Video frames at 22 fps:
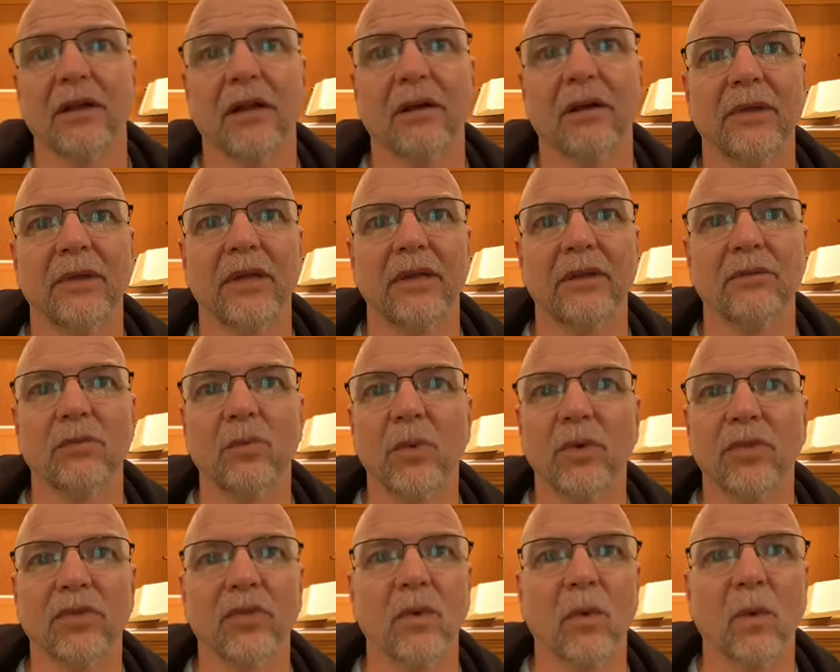I mean,
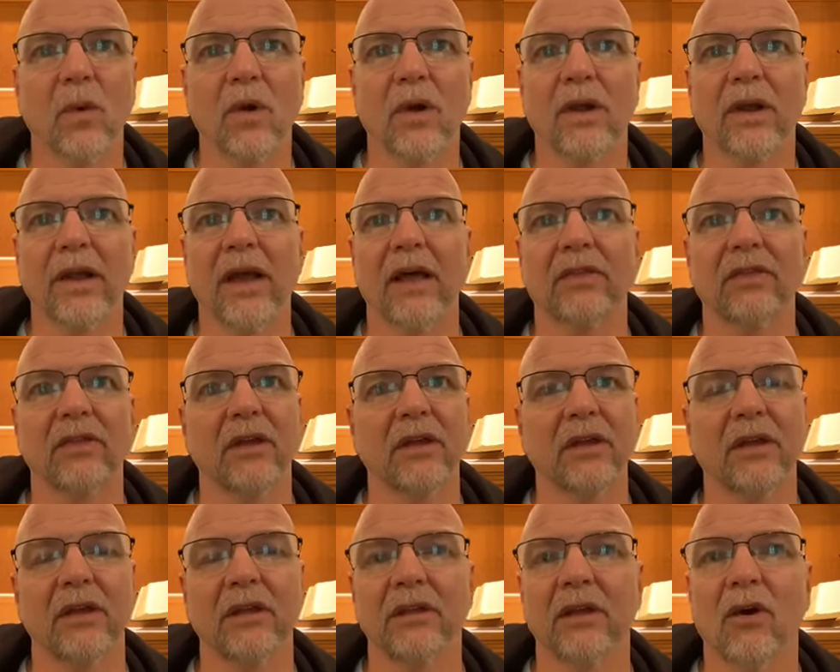with the work
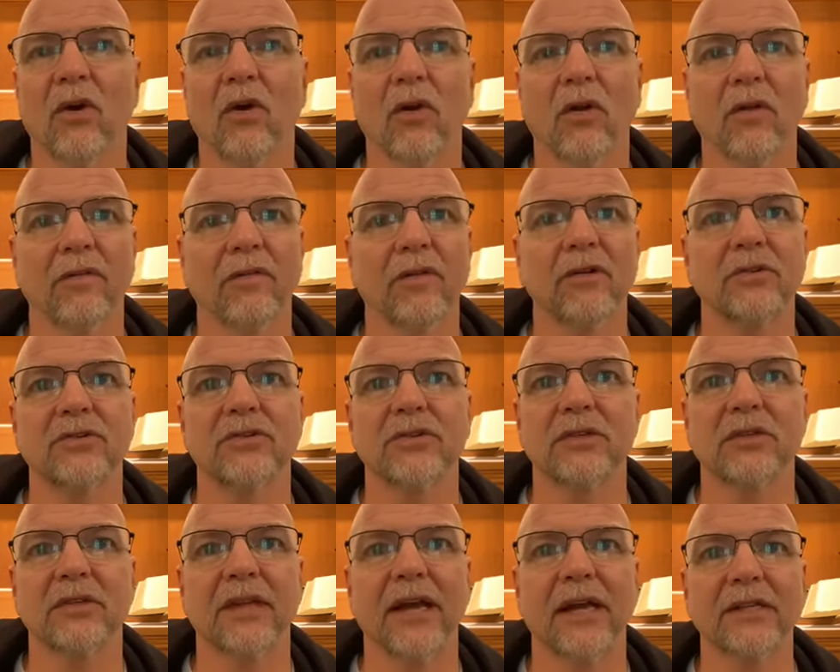ethic and all of
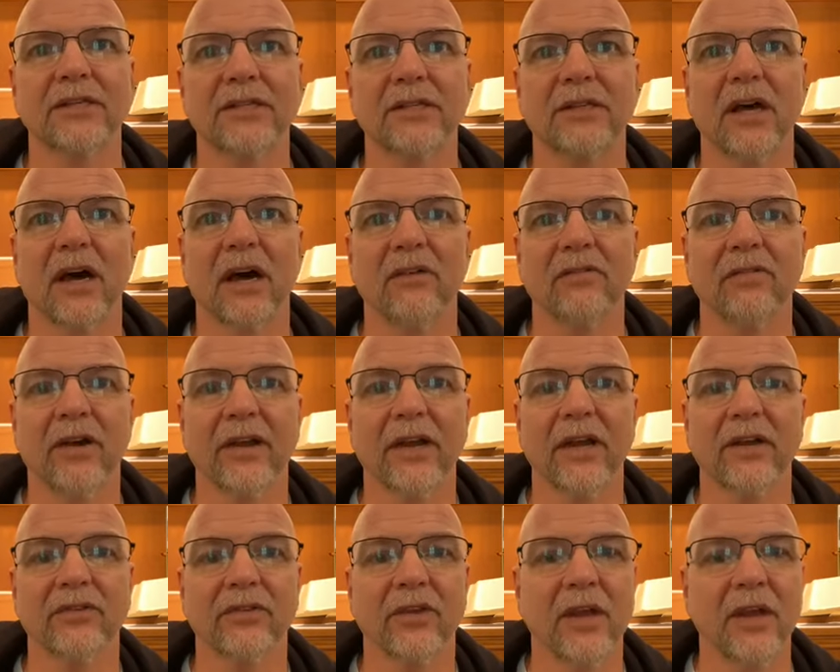those that stuff, I
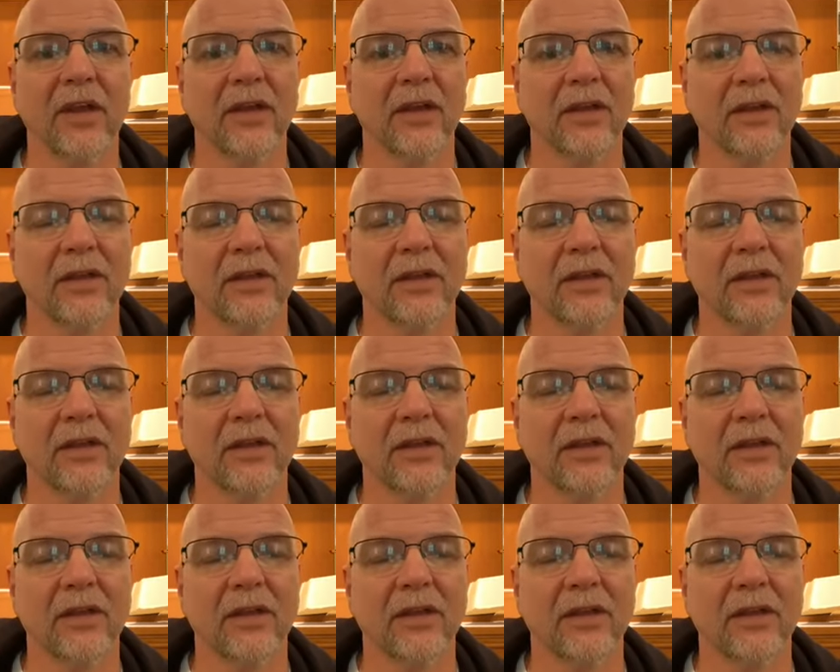guess.